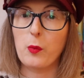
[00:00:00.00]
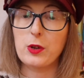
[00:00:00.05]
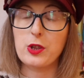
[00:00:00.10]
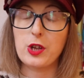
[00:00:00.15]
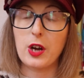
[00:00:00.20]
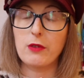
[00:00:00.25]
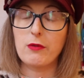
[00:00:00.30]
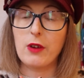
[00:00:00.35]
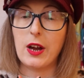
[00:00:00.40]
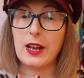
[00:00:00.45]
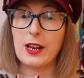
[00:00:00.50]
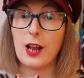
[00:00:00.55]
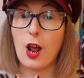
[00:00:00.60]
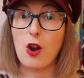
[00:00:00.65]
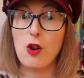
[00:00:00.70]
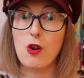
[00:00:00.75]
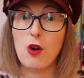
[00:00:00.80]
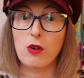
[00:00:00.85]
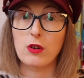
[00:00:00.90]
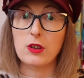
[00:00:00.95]
which I read a
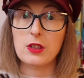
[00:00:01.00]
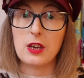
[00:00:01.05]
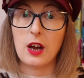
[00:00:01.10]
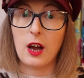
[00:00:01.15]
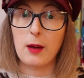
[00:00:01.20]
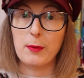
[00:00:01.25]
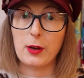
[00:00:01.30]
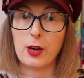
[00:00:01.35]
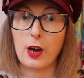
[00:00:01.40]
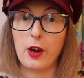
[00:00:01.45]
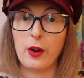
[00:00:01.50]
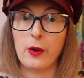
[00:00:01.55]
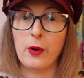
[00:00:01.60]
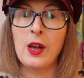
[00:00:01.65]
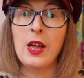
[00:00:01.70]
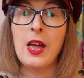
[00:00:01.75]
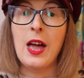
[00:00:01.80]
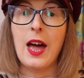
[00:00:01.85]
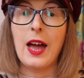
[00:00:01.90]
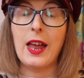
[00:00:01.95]
long time ago
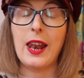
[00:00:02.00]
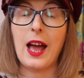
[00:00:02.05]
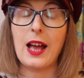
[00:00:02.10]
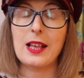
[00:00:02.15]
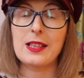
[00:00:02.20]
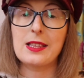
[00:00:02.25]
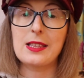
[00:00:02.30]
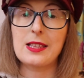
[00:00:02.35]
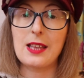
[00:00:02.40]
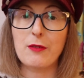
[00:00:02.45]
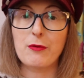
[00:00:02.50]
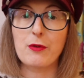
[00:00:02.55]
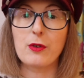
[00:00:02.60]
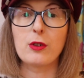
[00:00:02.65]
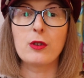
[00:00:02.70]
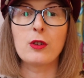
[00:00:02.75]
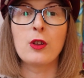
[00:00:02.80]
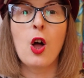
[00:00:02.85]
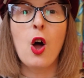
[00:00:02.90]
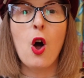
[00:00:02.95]
and has
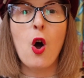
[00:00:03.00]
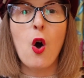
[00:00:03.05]
several